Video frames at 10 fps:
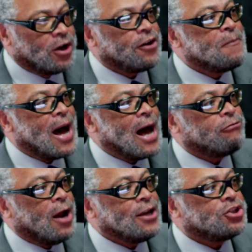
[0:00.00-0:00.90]
of
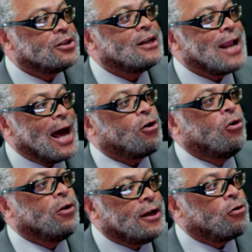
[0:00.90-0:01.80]
moderation and not
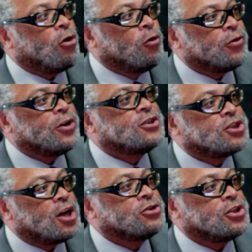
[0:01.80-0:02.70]

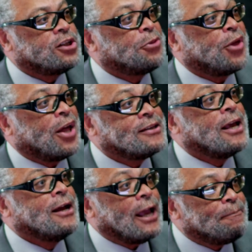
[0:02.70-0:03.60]
overindulging in things
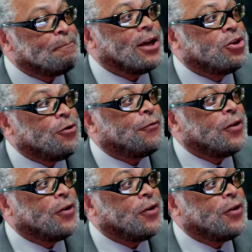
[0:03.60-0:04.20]
that make you feel